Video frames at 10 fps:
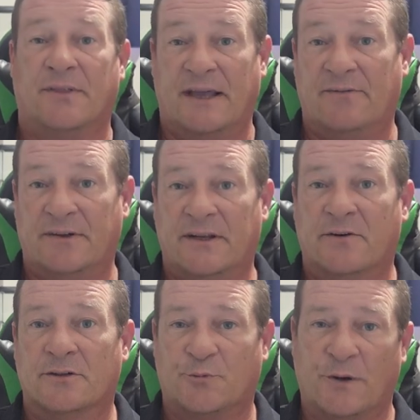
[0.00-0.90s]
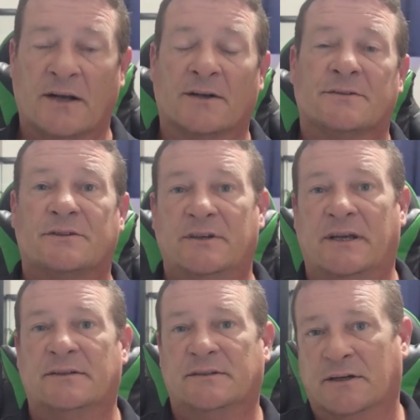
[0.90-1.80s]
that video as well, so you
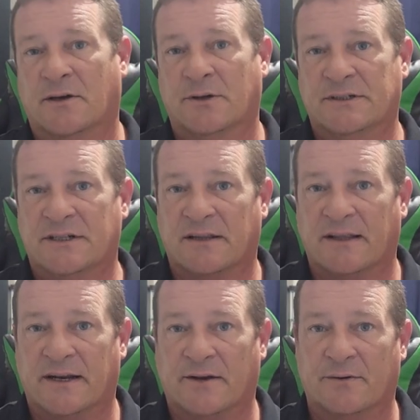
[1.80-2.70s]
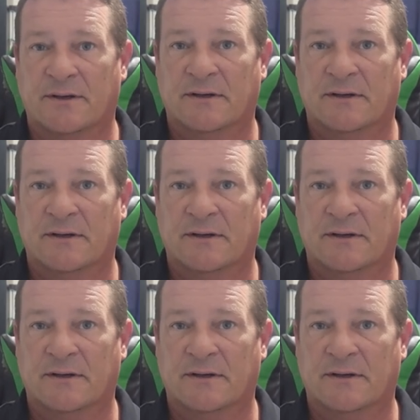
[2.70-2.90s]
guys can go and check that out.